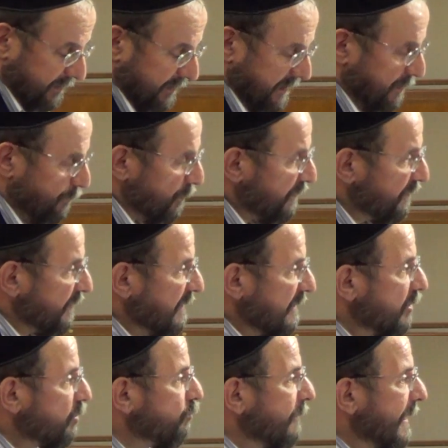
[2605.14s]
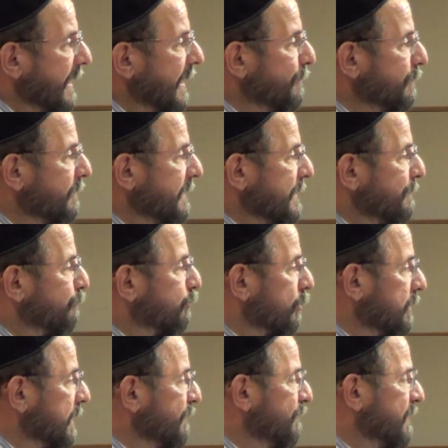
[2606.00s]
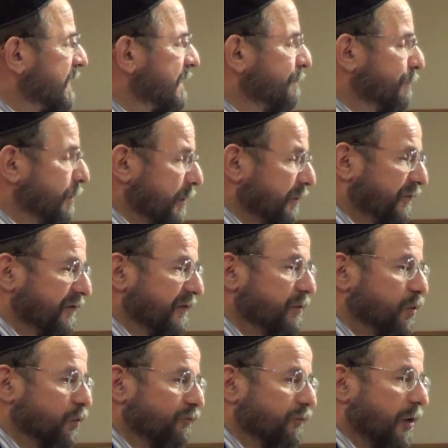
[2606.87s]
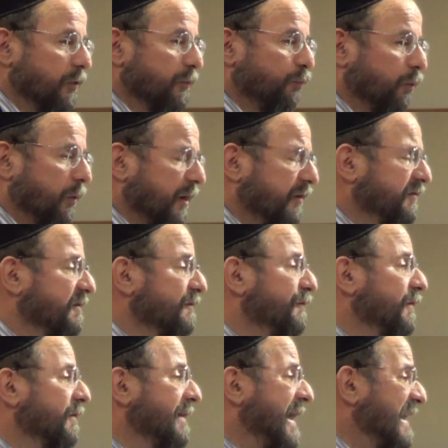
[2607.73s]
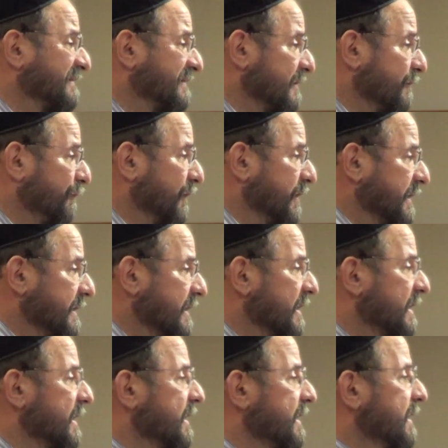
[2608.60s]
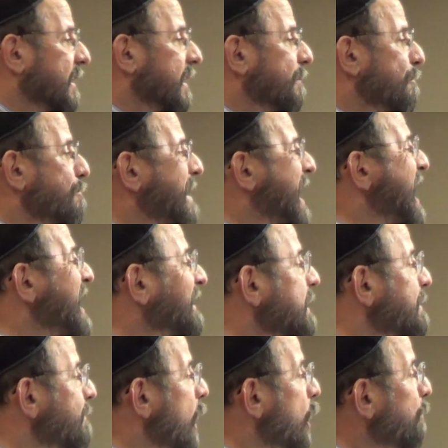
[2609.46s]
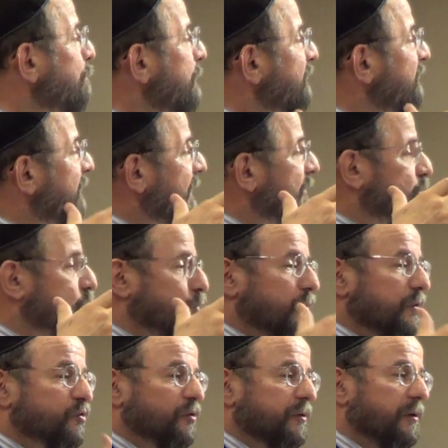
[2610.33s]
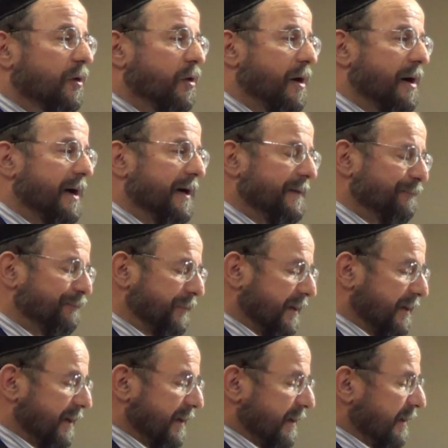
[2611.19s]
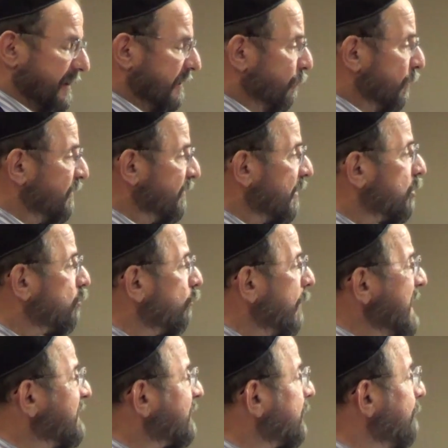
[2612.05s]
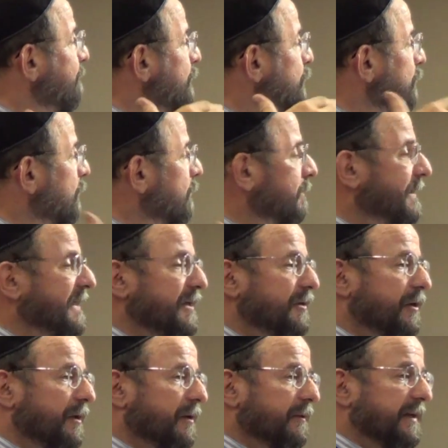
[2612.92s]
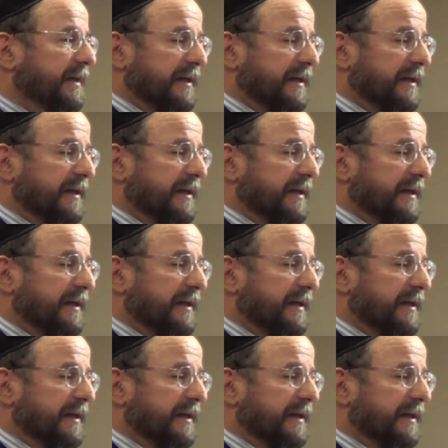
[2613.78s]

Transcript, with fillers: He was an incredibly prolific person who wrote works of philosophy, a magnum opus on Jewish law, was a great communal leader.